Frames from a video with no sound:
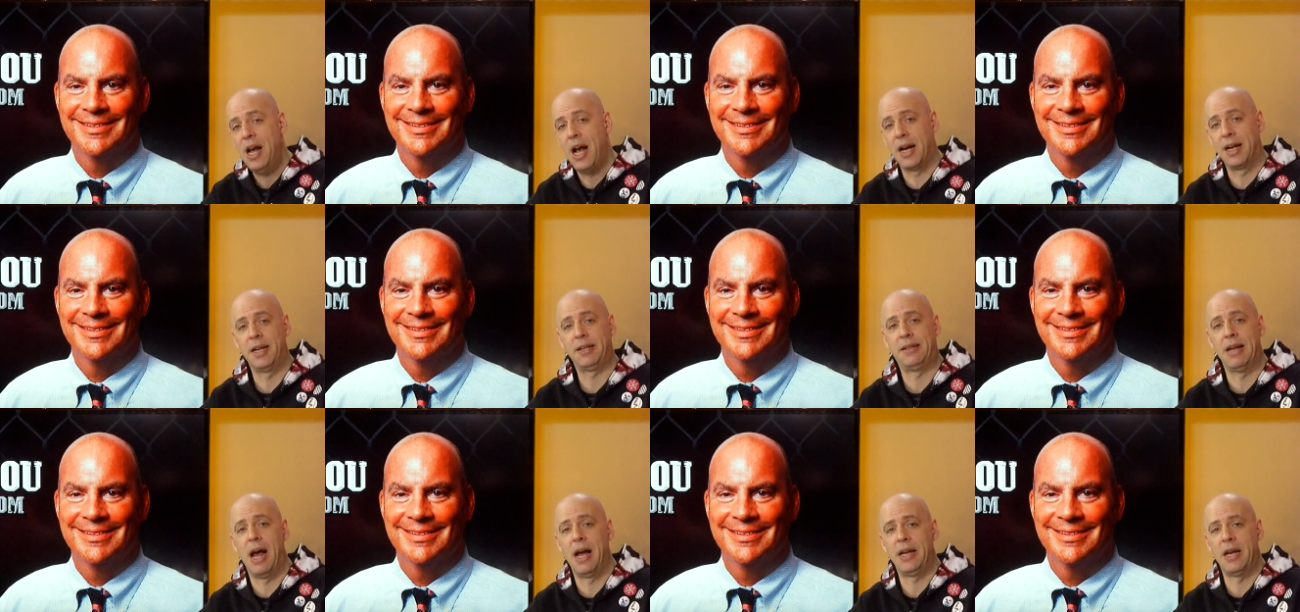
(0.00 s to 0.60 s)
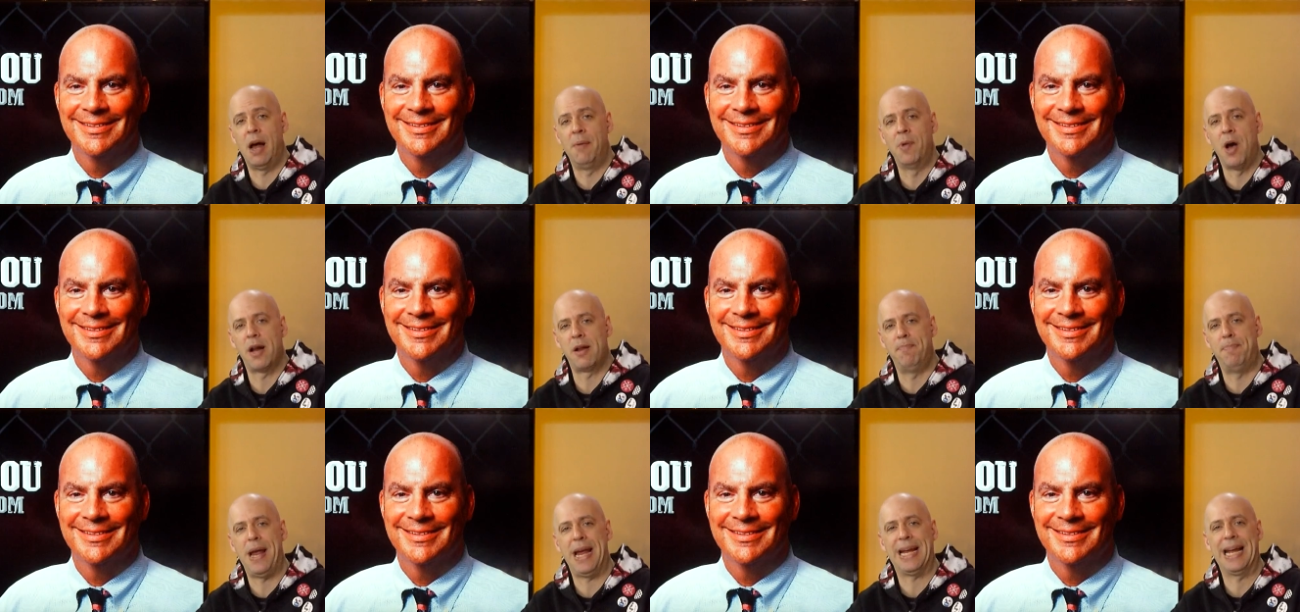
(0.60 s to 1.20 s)
Speaker 1: I'm gonna tell you, I'm not
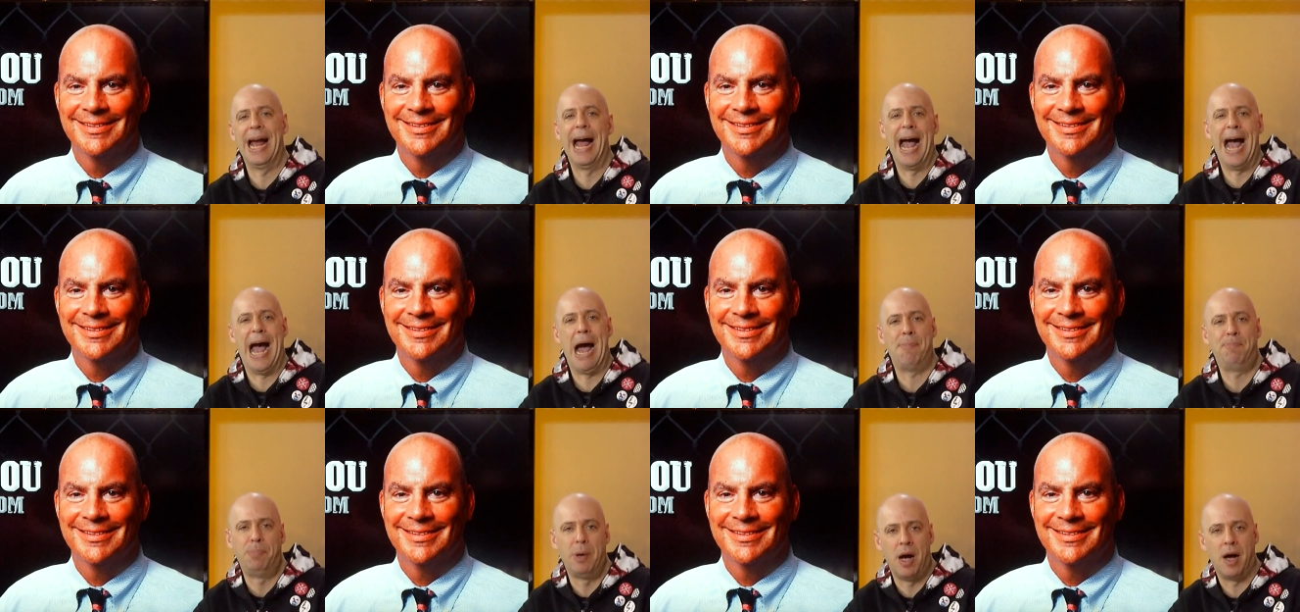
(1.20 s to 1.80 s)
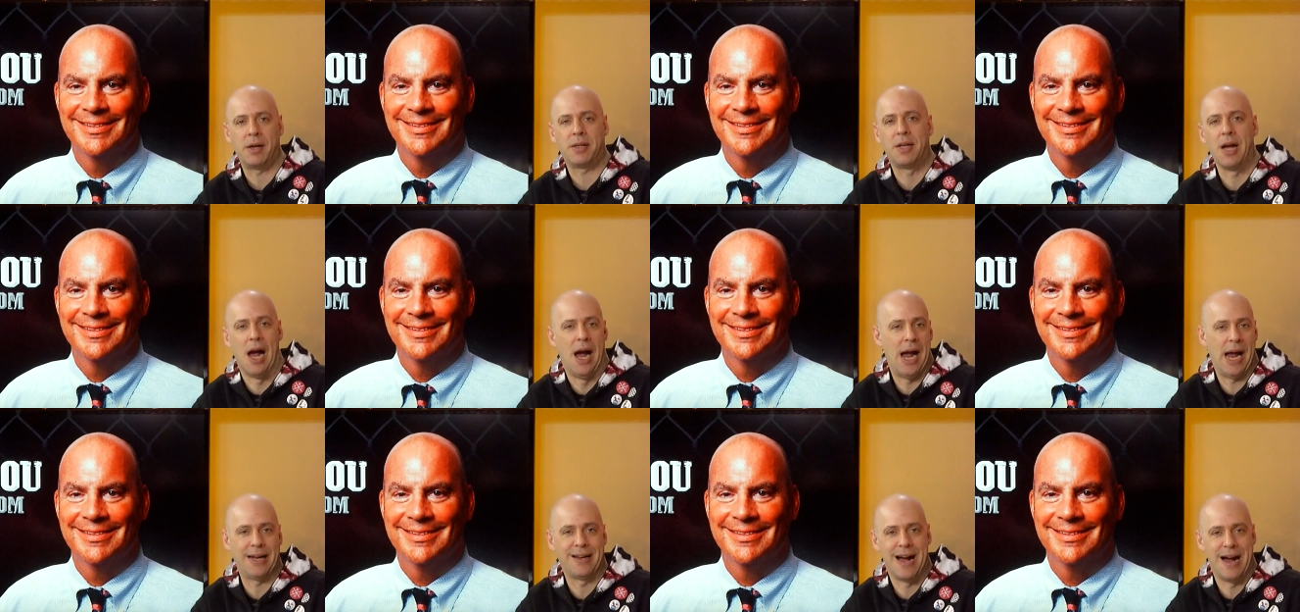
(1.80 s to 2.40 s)
a big app uh,
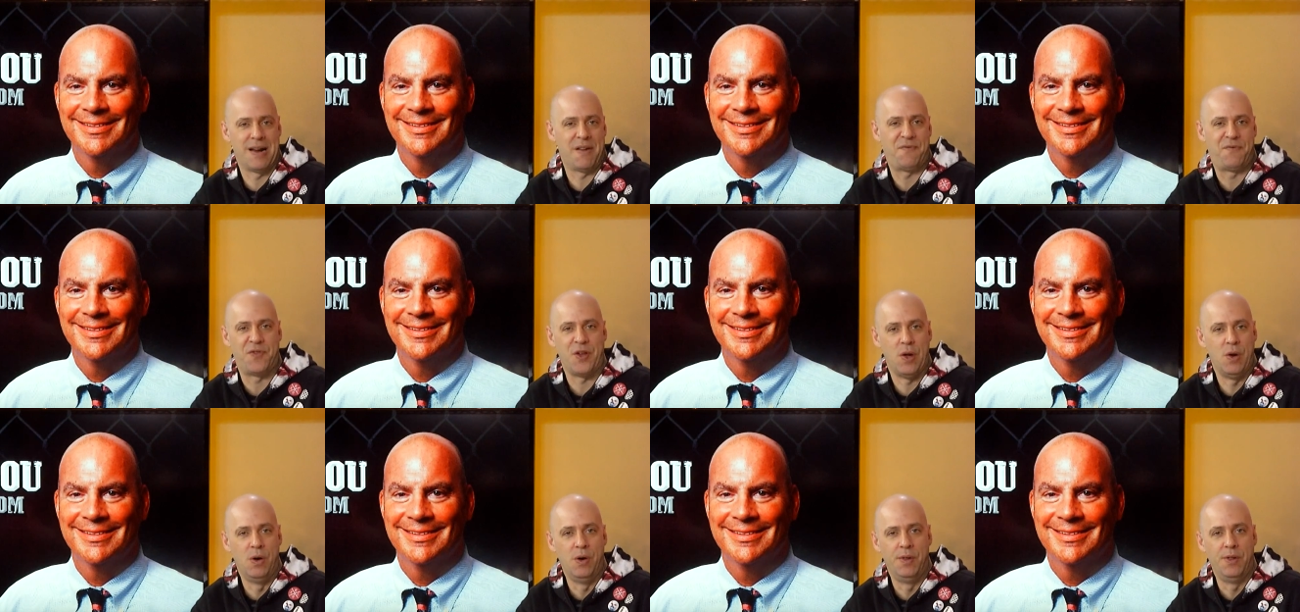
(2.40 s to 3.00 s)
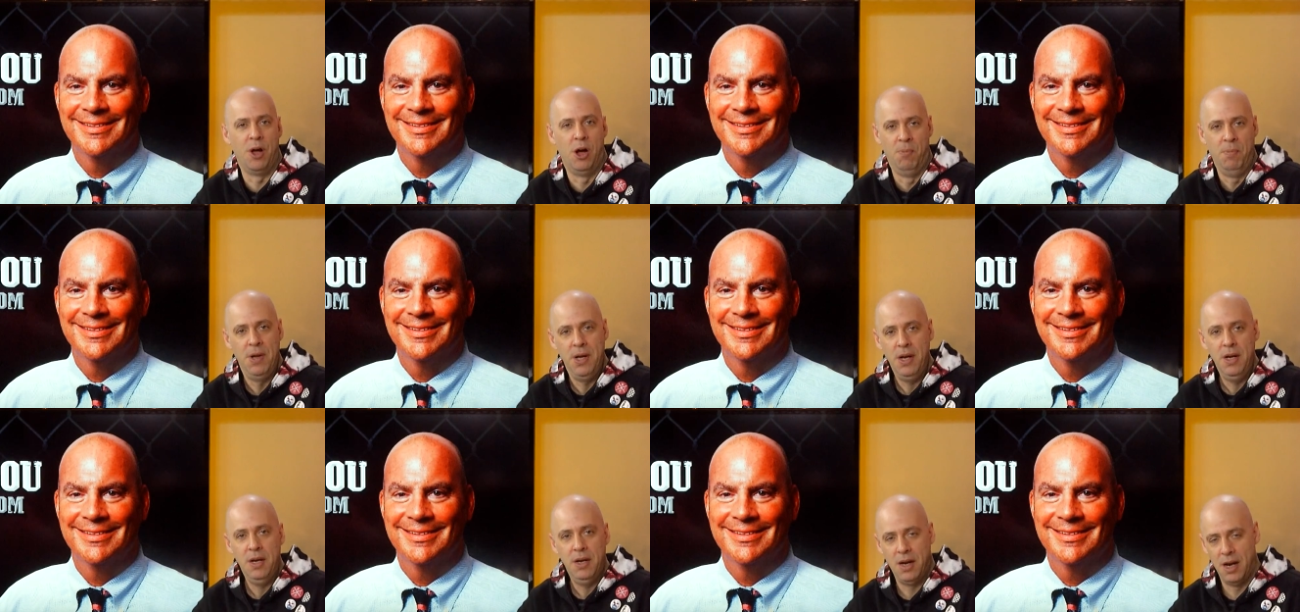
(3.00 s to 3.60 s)
guy. I got a few of them,
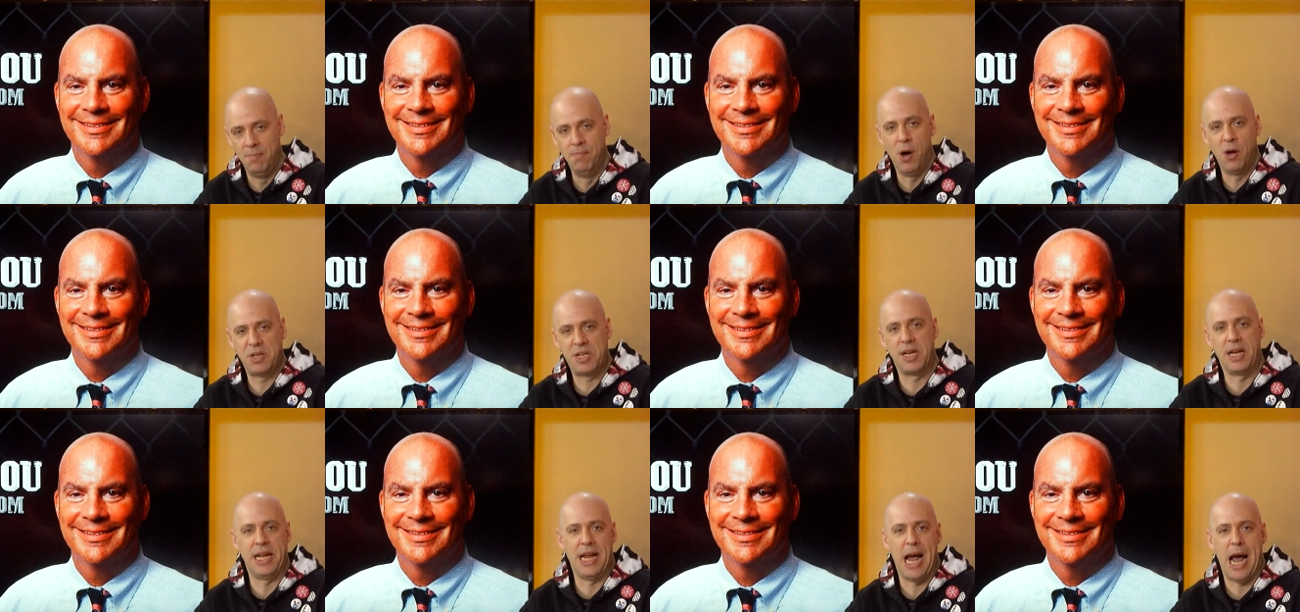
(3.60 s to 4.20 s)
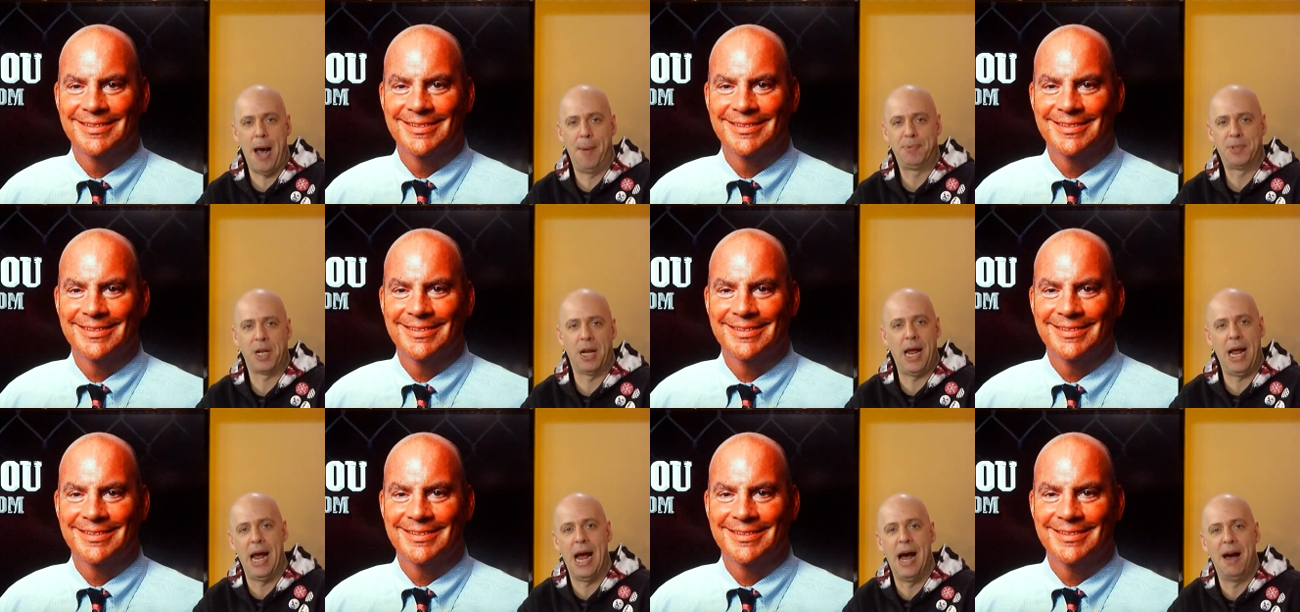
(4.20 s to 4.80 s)
and most of the apps
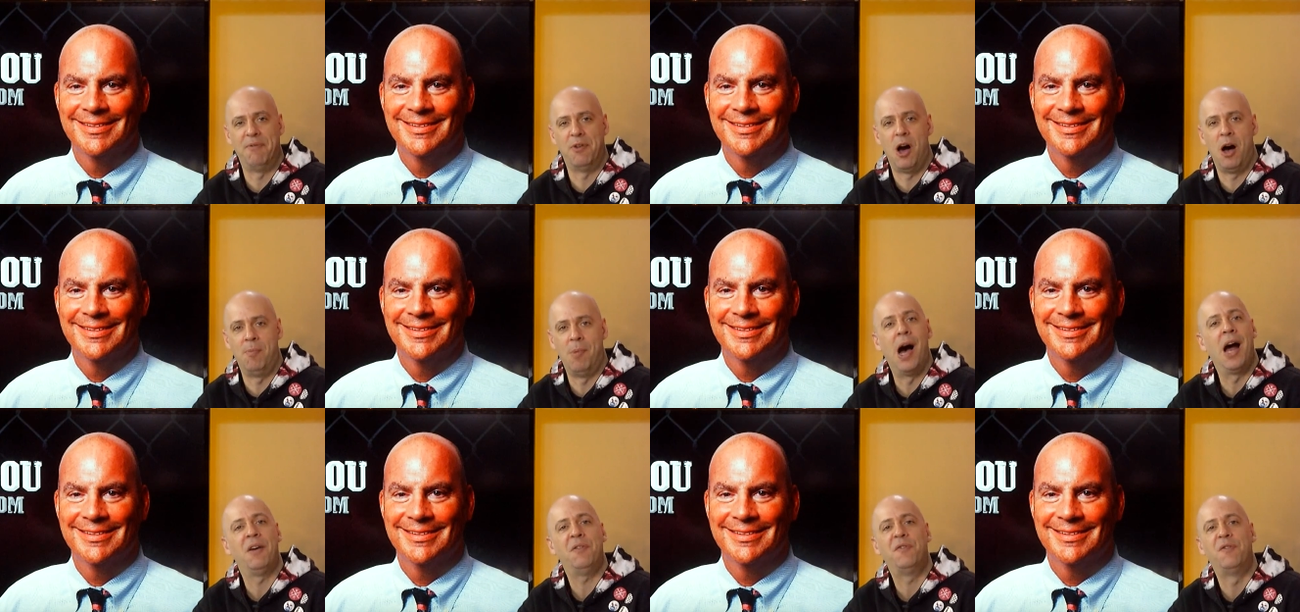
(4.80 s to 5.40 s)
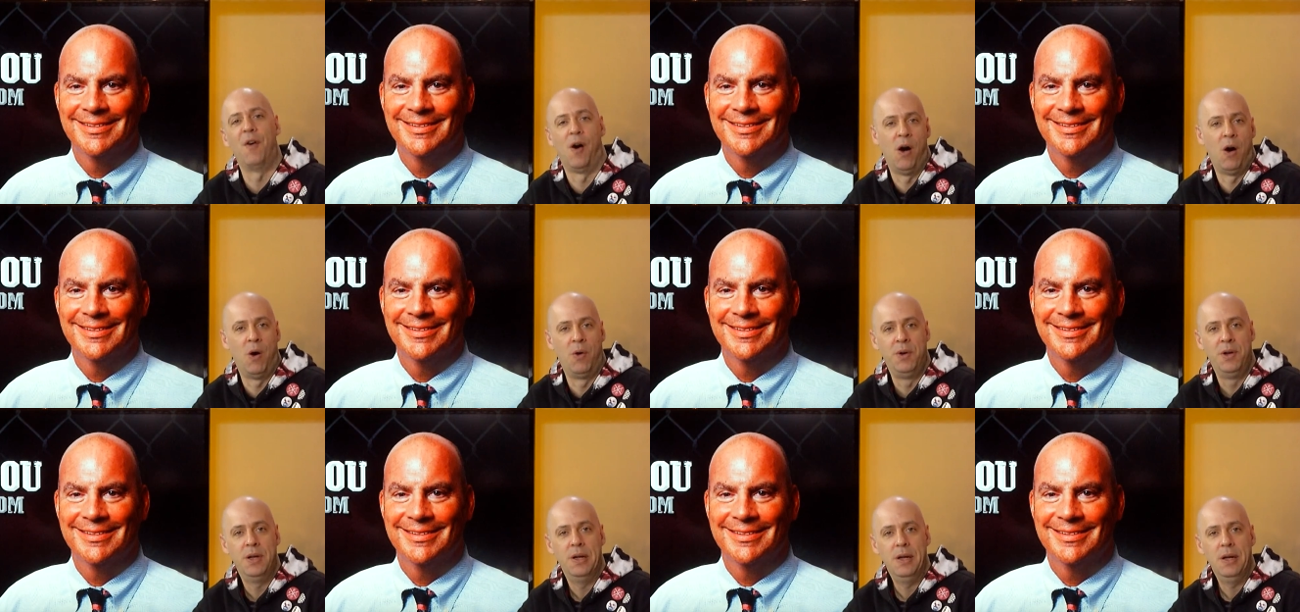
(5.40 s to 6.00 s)
that I have on my phone